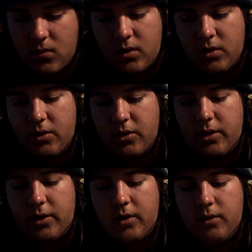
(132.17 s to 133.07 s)
And,
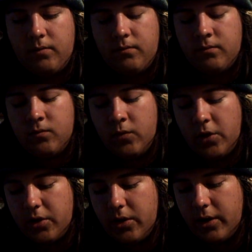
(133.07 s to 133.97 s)
uh,
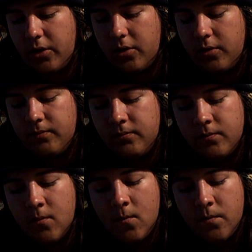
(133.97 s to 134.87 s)
what's next?
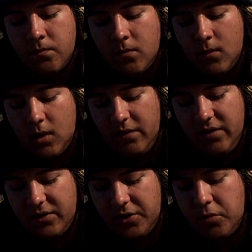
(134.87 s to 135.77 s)

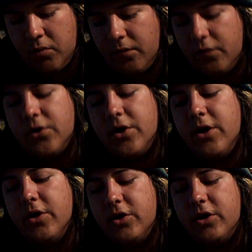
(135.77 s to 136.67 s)
I've had this one for
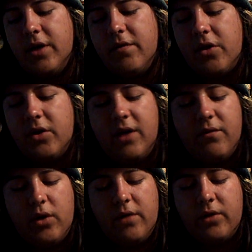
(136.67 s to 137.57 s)
years, and I just
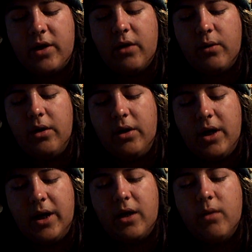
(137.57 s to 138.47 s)
never even got around
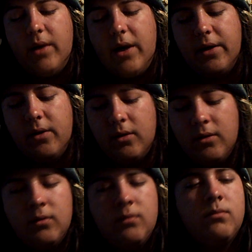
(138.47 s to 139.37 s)
to talking about it.
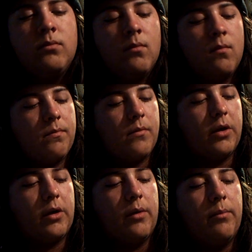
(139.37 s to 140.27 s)

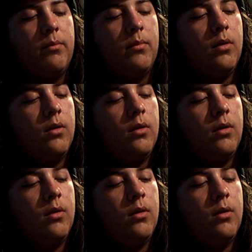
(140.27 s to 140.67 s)
Um,